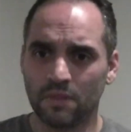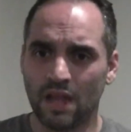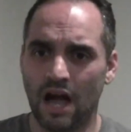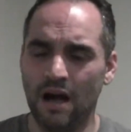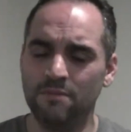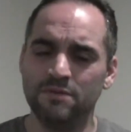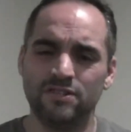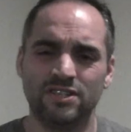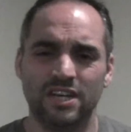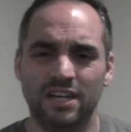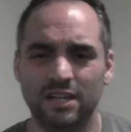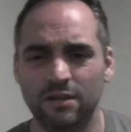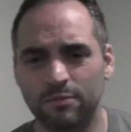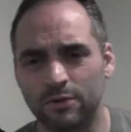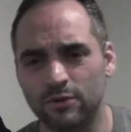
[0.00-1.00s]
I'm just going
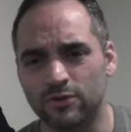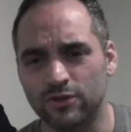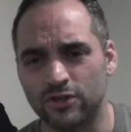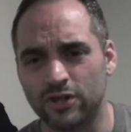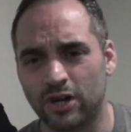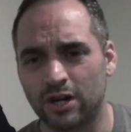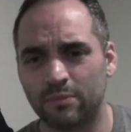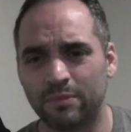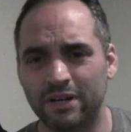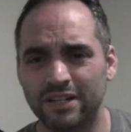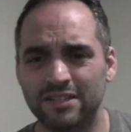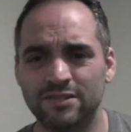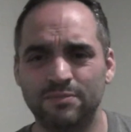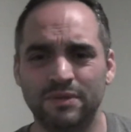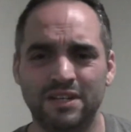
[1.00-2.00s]
to end up using shark
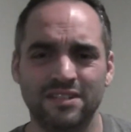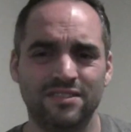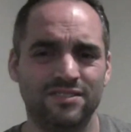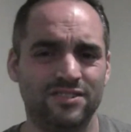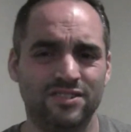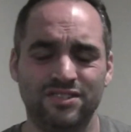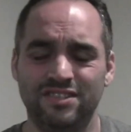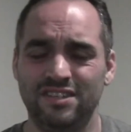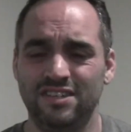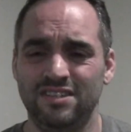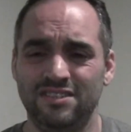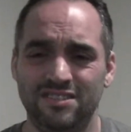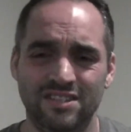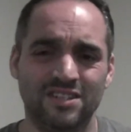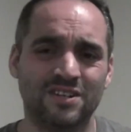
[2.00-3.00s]
bites because it's just
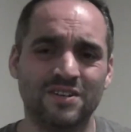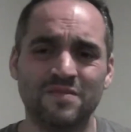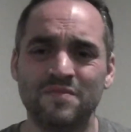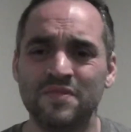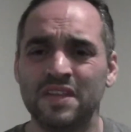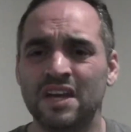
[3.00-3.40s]
easier.